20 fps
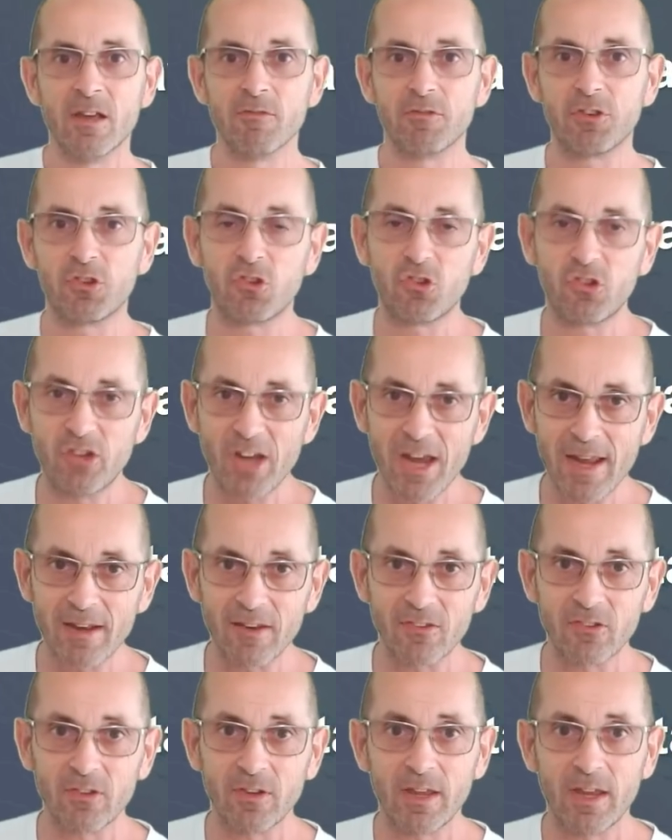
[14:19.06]
The
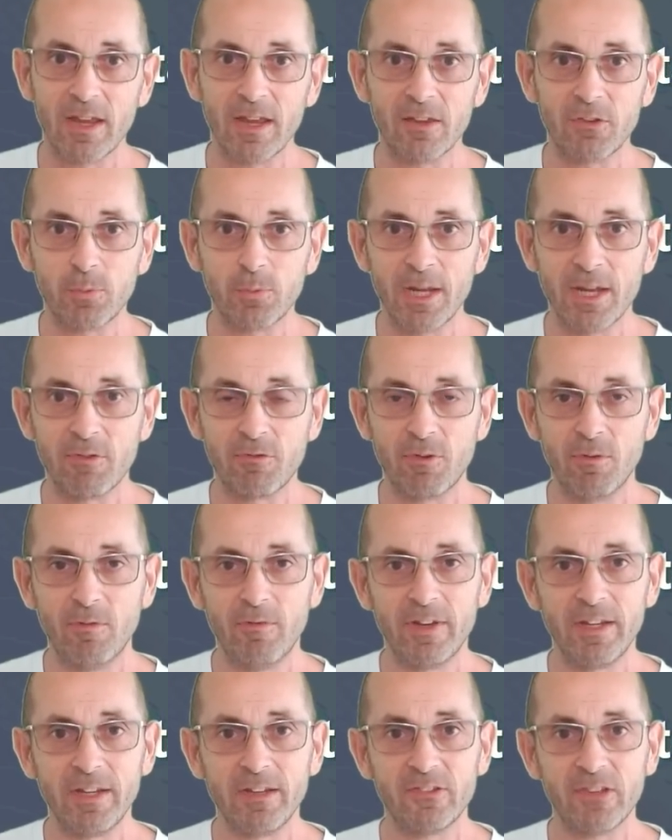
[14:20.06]
chance, as we head through
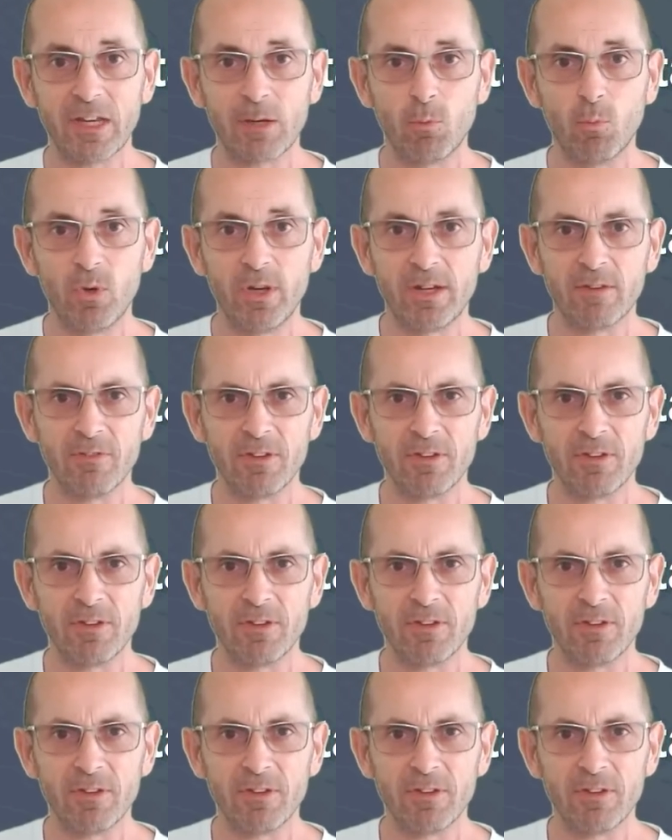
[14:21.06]
the second week,